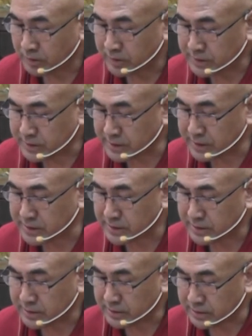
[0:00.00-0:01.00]
sense
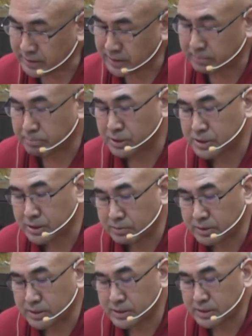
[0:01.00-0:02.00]
direct
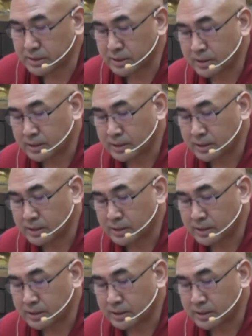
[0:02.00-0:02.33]
perceivers,